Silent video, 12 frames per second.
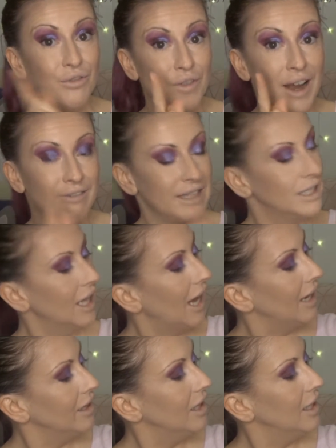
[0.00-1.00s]
very
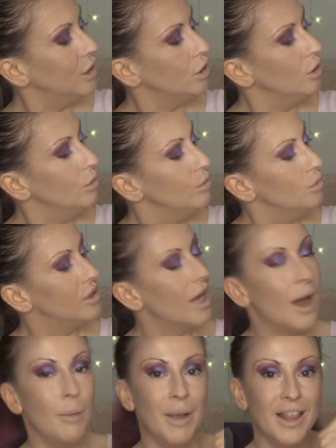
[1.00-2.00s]
lightly use
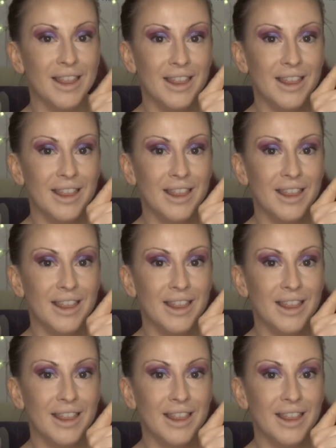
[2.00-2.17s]
um,